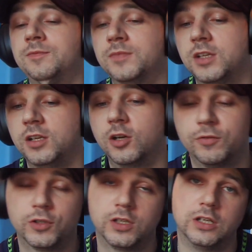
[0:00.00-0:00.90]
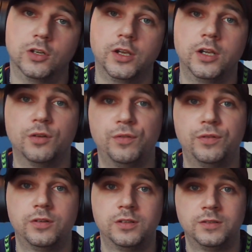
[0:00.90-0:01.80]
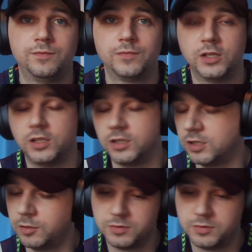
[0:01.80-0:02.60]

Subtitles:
You're not fucking good enough. You're not up